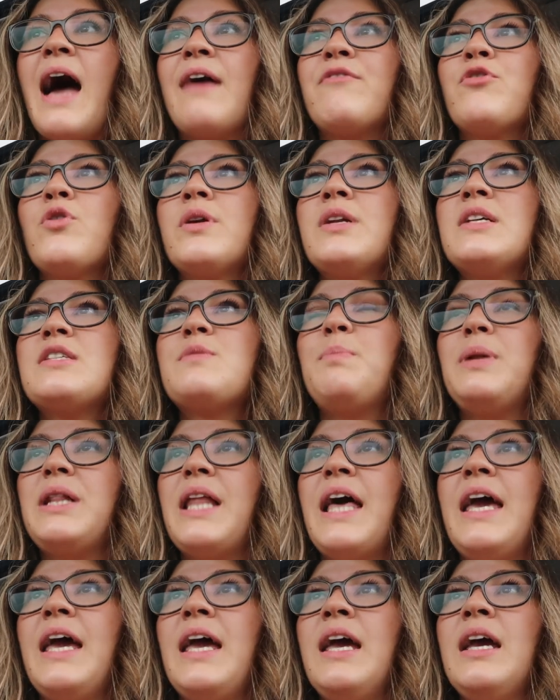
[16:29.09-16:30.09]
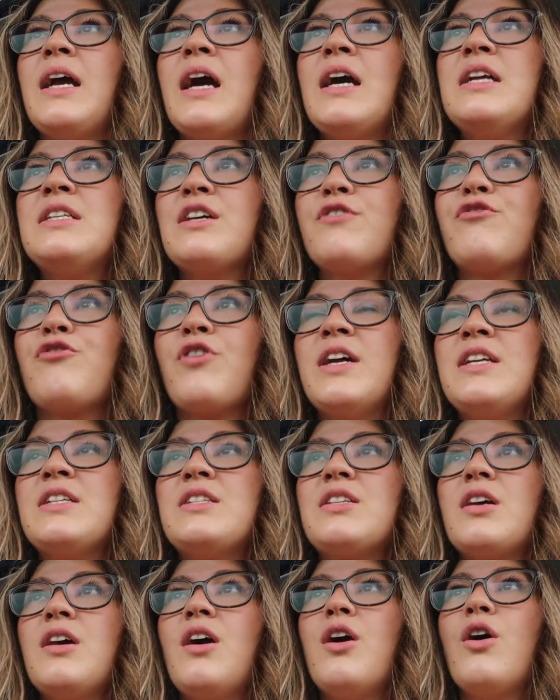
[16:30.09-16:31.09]
everyone is playing a
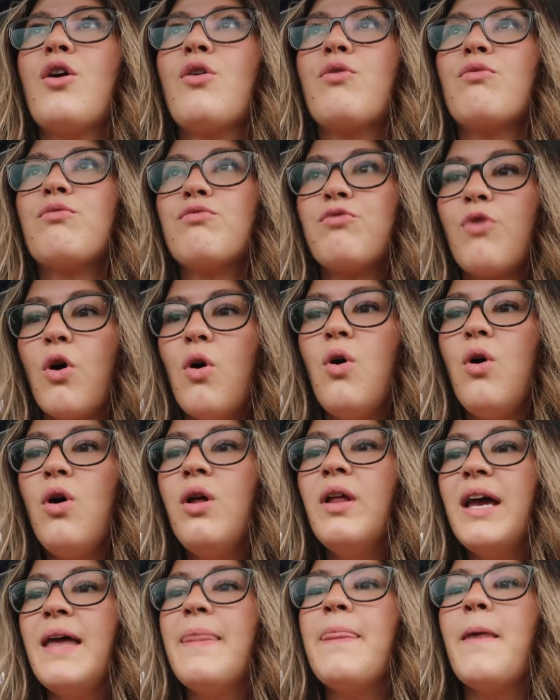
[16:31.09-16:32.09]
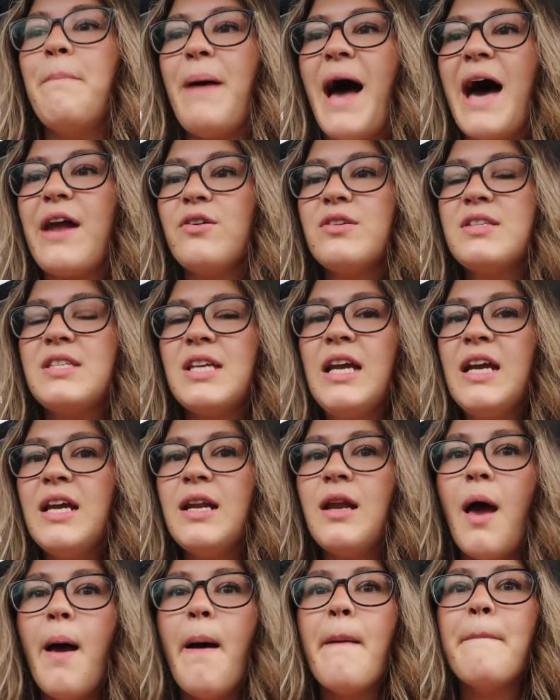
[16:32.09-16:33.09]
different role in the battle
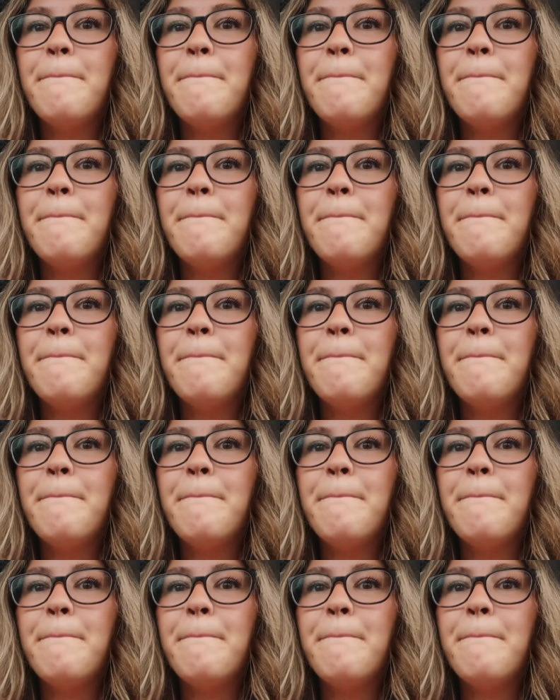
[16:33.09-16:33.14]
scene,